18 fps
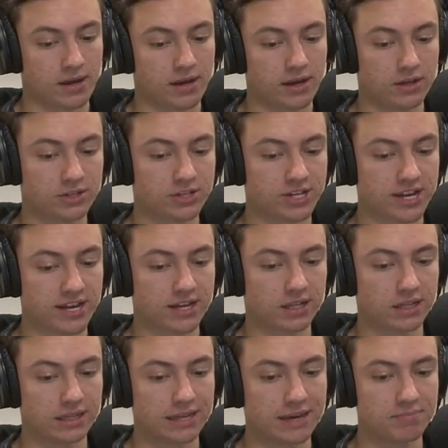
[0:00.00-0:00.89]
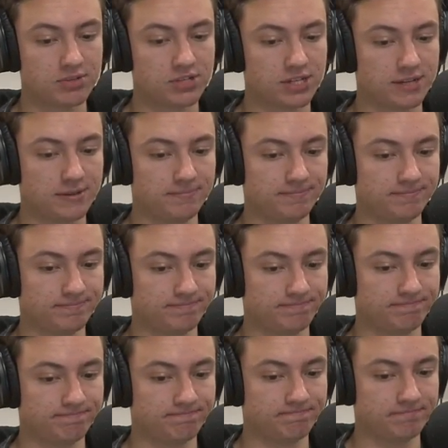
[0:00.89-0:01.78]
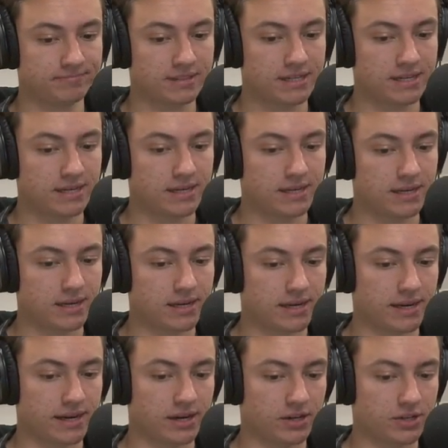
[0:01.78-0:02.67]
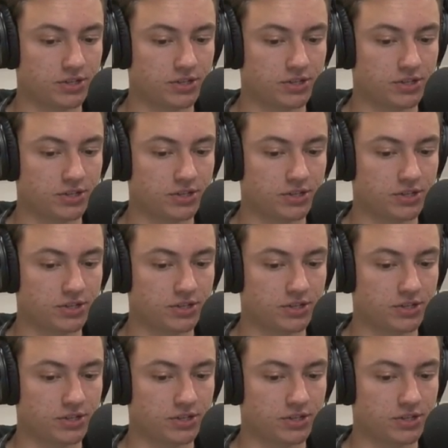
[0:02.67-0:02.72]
I'll say Clemson, and